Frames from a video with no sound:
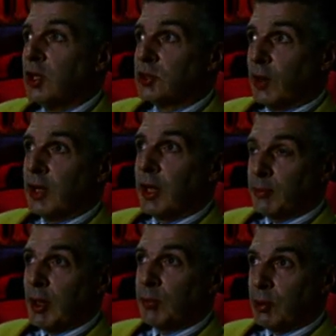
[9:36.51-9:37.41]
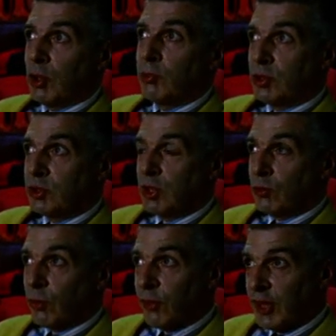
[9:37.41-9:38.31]
So I like Pulp a lot because they
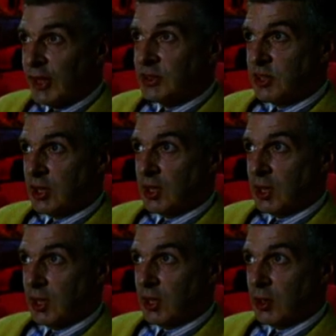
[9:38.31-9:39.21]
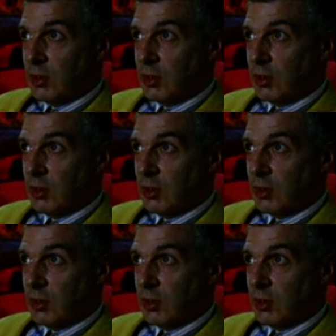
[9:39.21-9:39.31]
were authentically